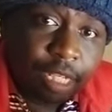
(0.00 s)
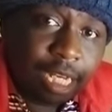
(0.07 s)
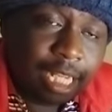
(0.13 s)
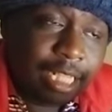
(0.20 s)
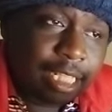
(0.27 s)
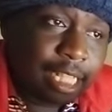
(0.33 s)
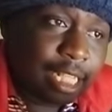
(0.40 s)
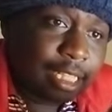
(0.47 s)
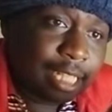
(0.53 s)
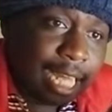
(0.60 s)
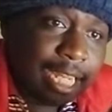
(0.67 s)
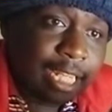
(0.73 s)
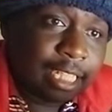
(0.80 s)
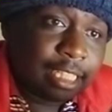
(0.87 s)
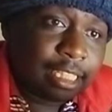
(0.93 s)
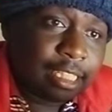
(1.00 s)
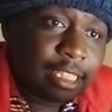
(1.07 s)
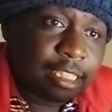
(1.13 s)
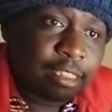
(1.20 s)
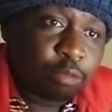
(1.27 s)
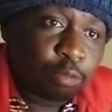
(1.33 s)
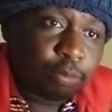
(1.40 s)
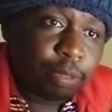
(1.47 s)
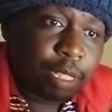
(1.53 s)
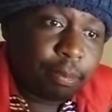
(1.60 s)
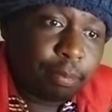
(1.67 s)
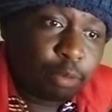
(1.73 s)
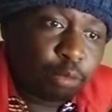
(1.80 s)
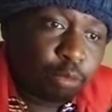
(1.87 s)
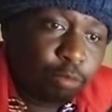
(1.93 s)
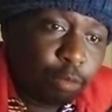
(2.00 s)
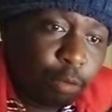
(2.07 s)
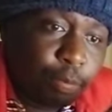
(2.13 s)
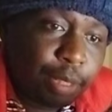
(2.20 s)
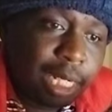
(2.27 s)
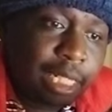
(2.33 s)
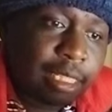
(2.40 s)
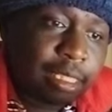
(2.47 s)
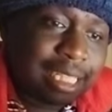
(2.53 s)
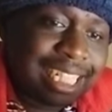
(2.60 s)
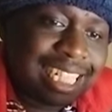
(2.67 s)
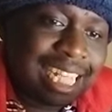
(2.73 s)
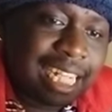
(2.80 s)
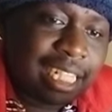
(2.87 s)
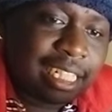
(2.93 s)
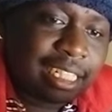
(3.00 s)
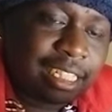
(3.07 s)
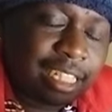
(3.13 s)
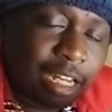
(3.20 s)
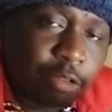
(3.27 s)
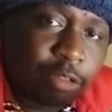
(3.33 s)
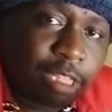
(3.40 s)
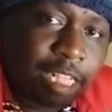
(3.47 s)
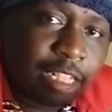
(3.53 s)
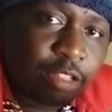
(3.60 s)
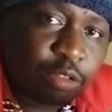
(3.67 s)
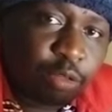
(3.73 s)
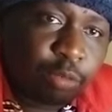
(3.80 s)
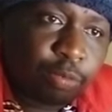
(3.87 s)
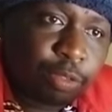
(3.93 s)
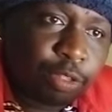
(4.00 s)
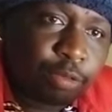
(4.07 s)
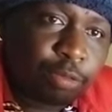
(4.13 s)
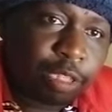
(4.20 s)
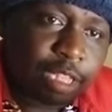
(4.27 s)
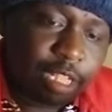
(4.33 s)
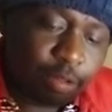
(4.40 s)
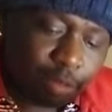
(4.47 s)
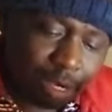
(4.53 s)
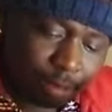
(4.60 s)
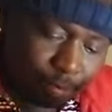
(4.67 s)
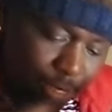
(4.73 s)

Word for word: and their target is to be able to mobilize 300,000 troops within one